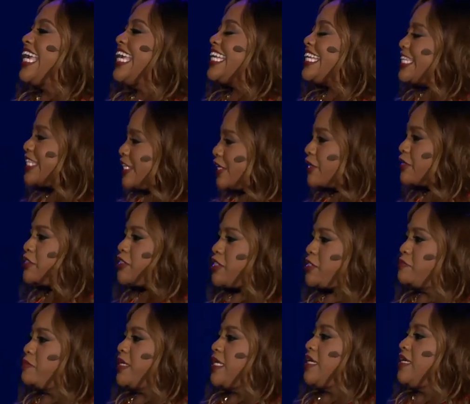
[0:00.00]
it
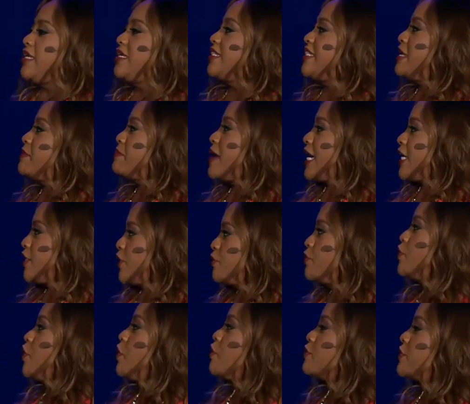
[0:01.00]
alerts me that my
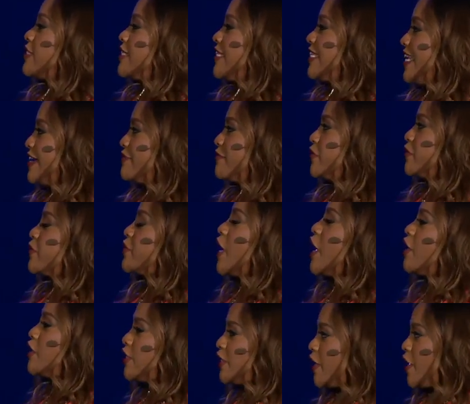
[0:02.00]
glucose levels
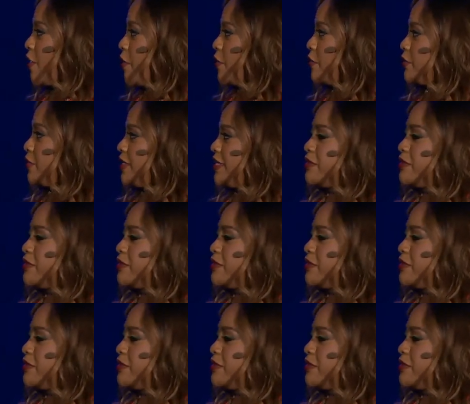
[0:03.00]
are low,